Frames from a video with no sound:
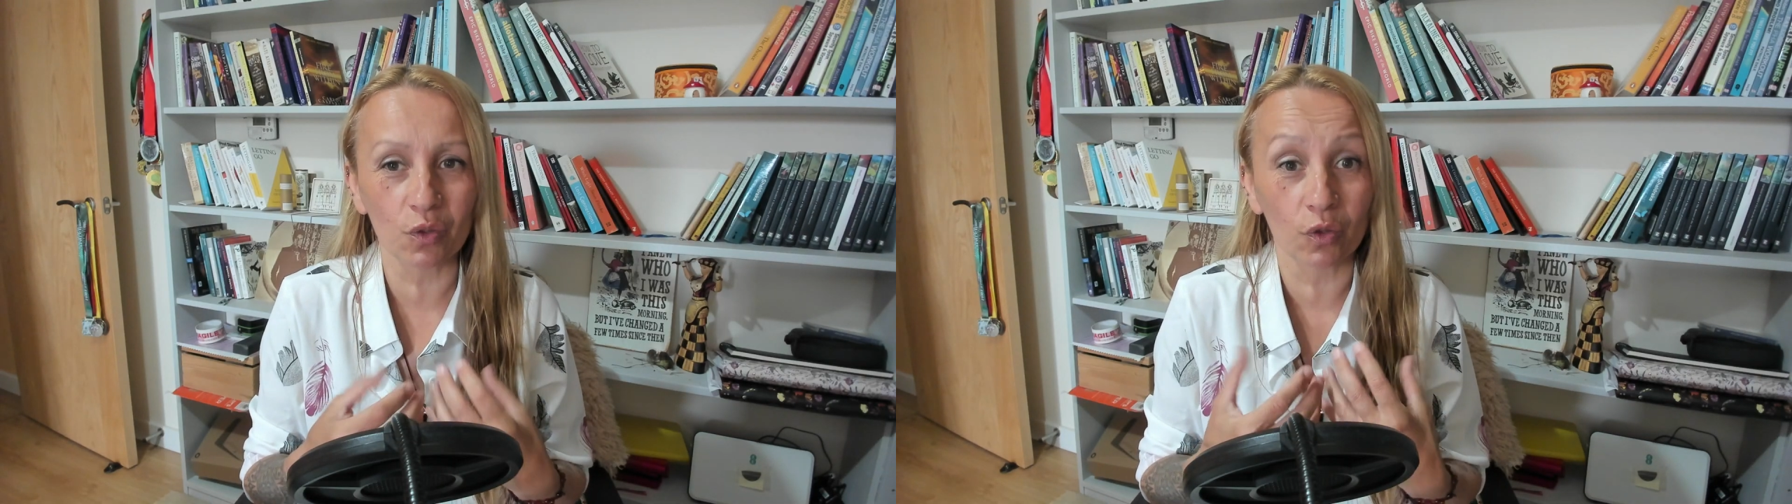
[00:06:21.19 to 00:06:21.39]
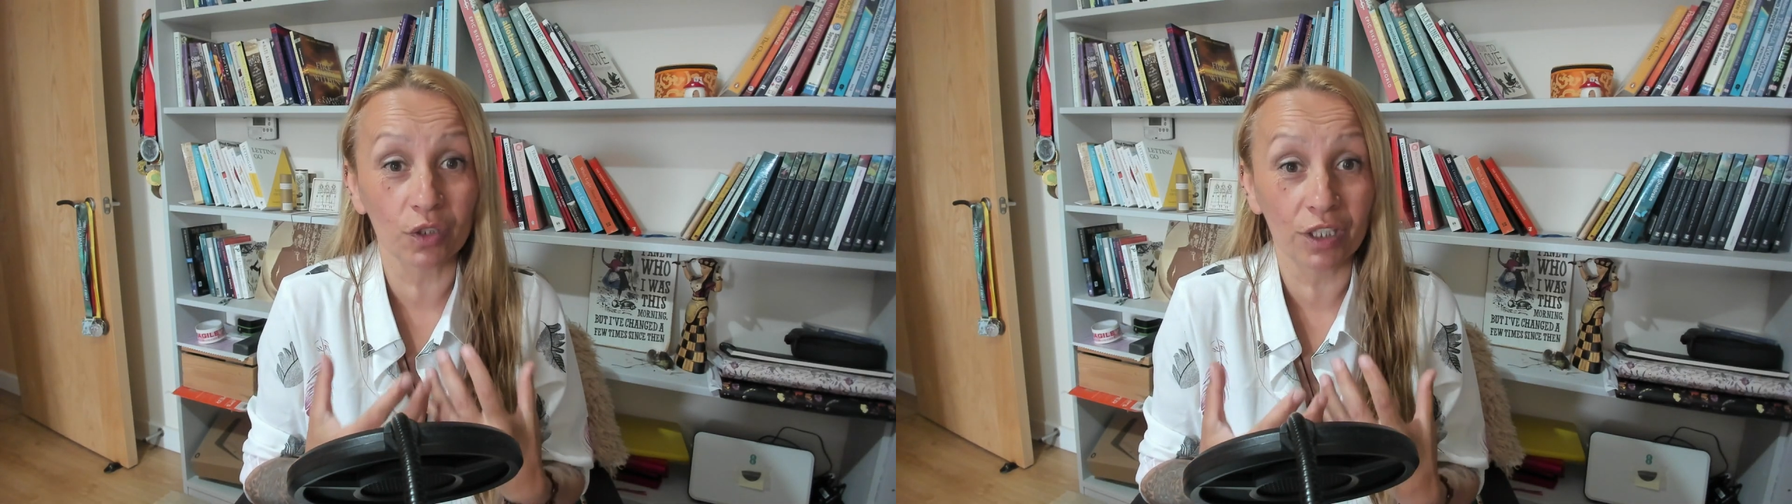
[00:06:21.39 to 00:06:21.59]

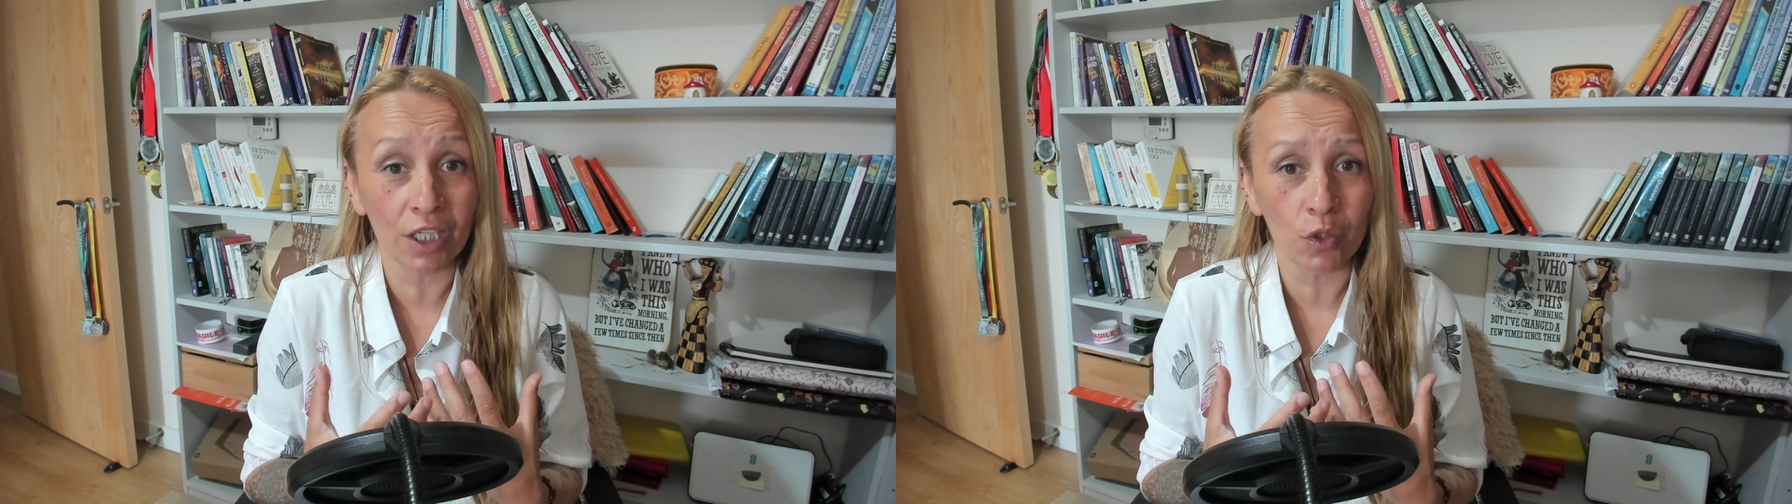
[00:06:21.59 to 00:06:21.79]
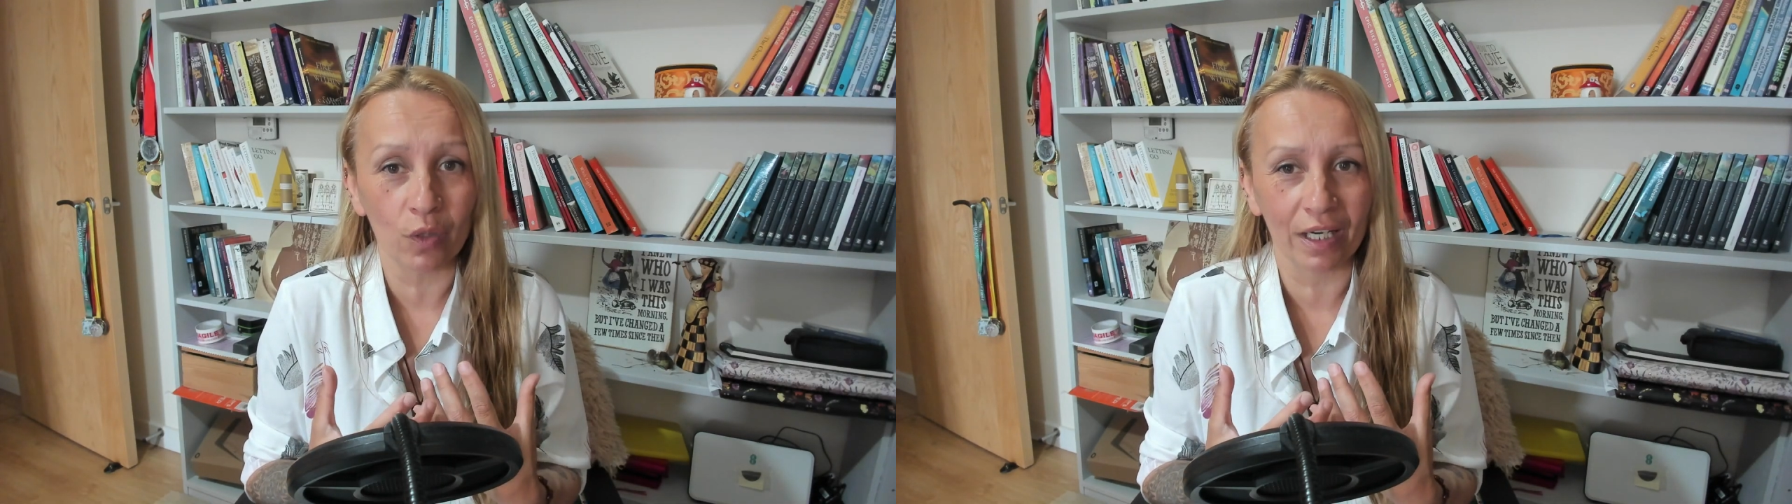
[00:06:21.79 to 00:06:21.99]

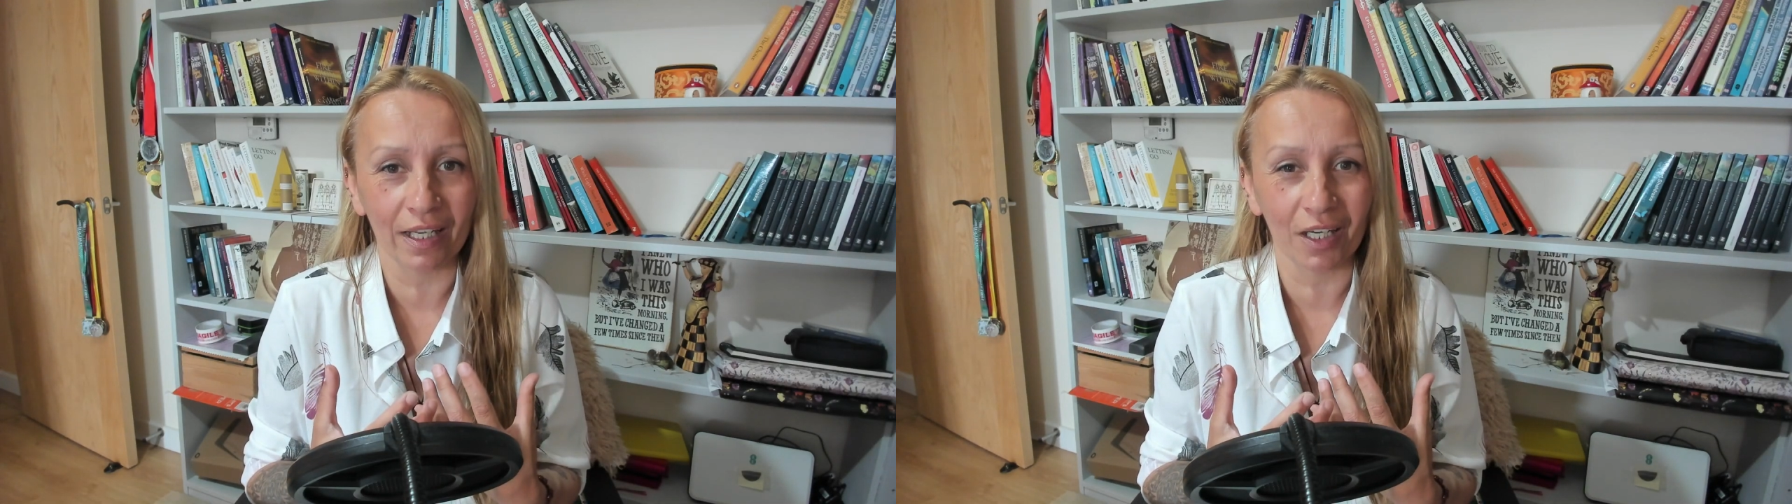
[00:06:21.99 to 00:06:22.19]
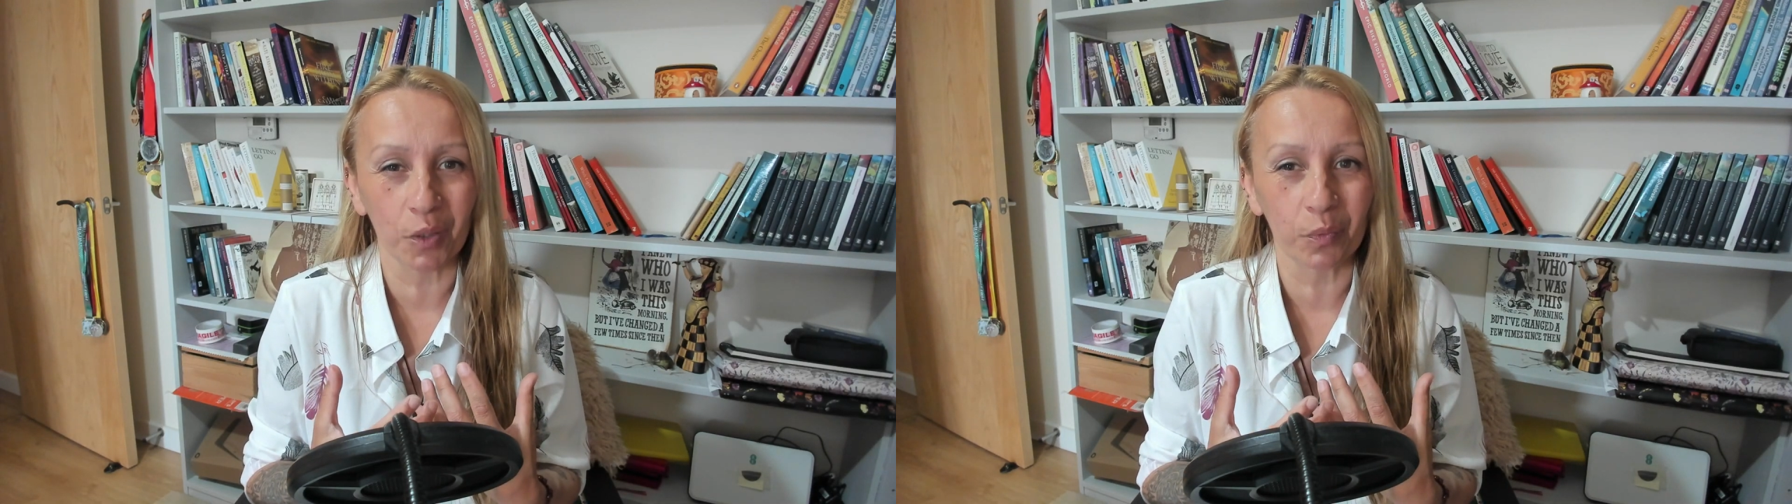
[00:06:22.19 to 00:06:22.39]
continue our
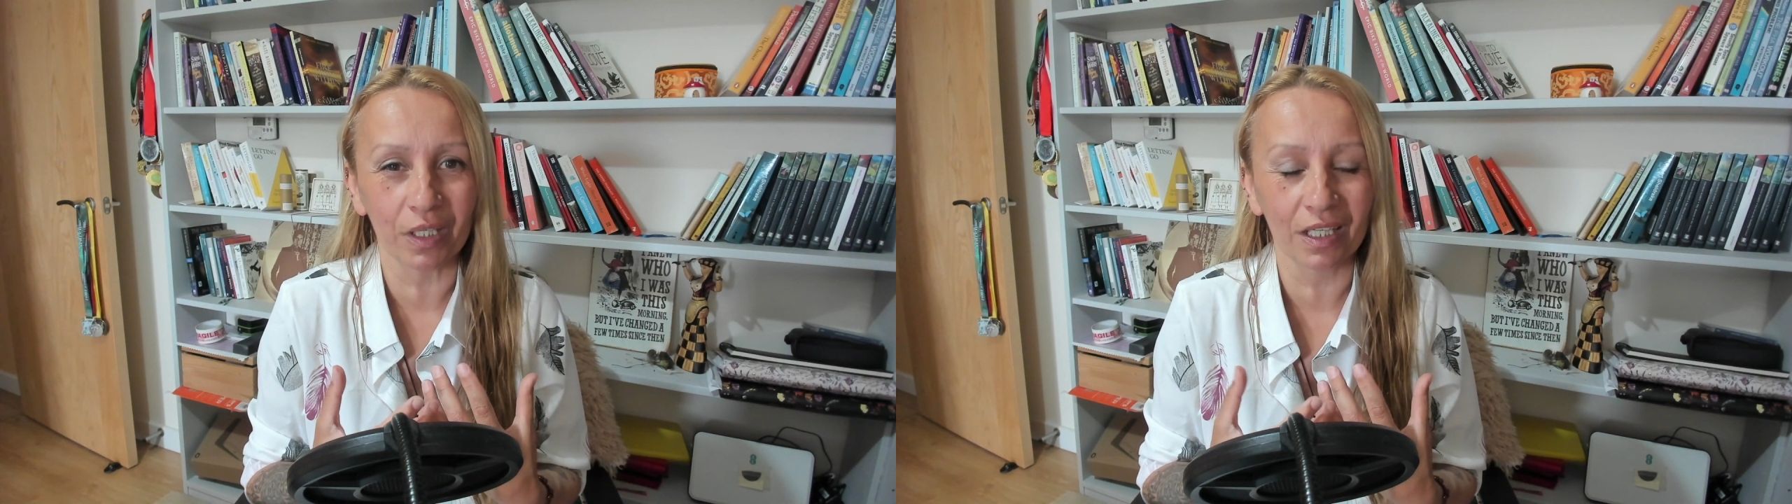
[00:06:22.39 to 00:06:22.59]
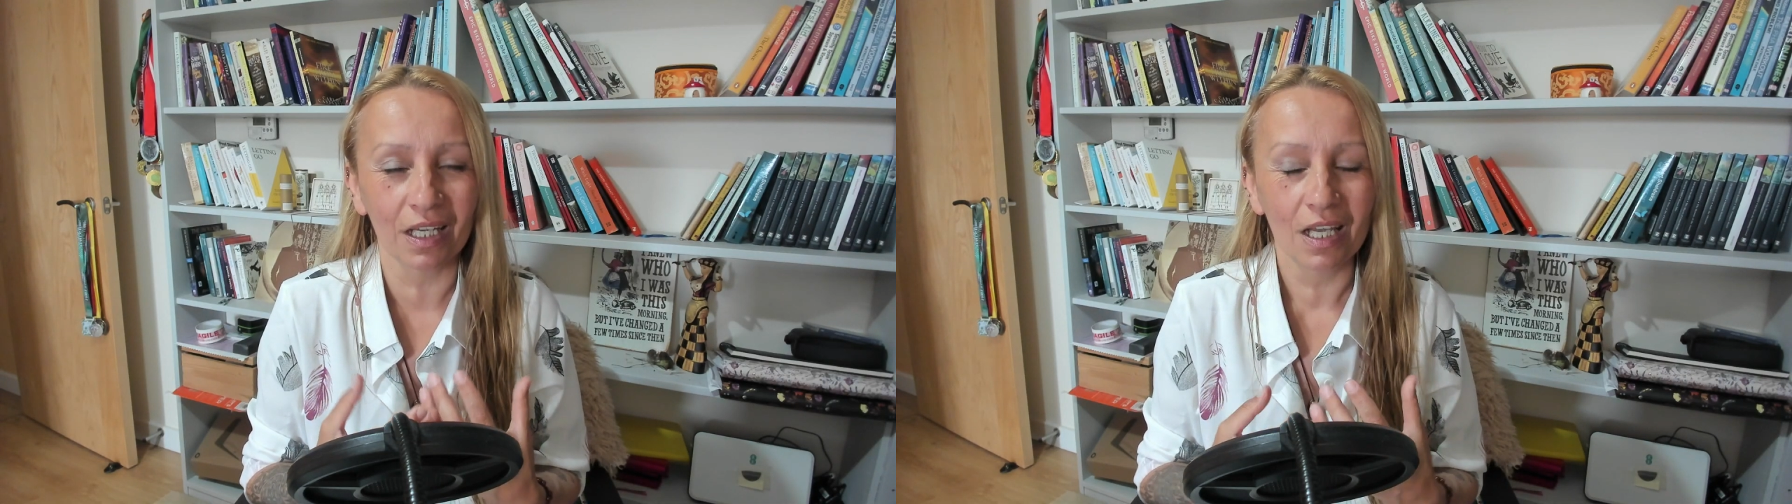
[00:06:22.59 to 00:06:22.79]
healing
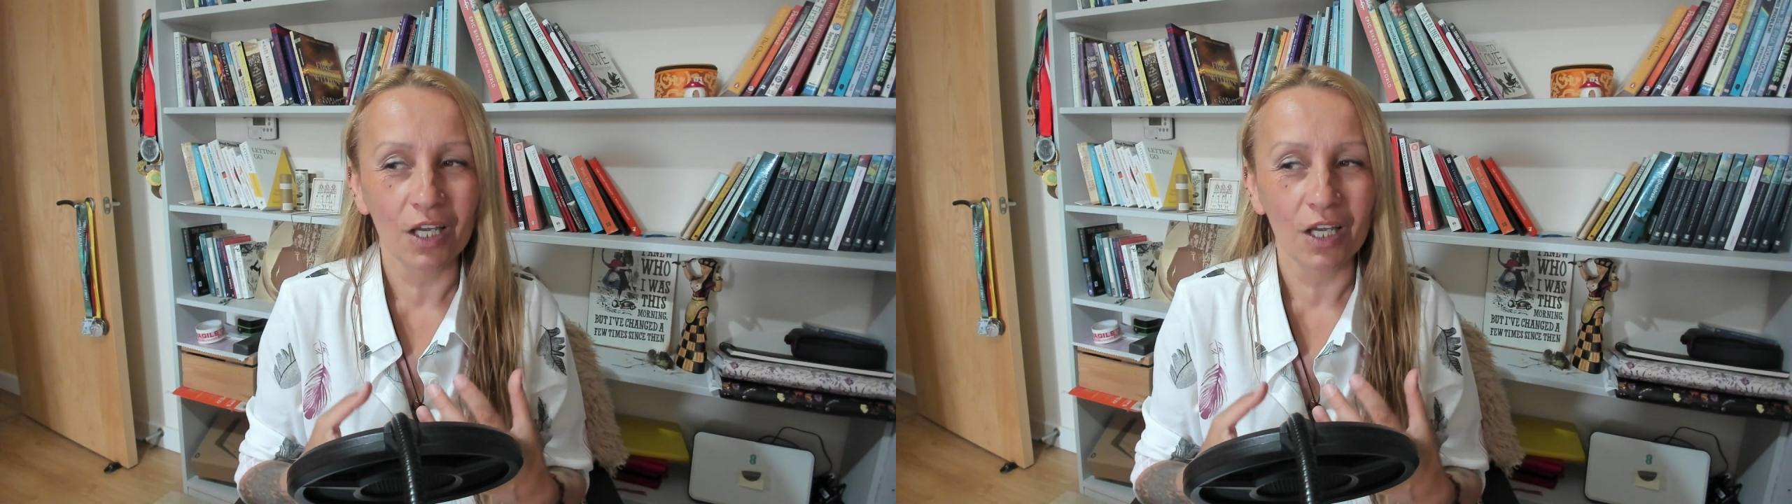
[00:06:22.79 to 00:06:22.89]
work,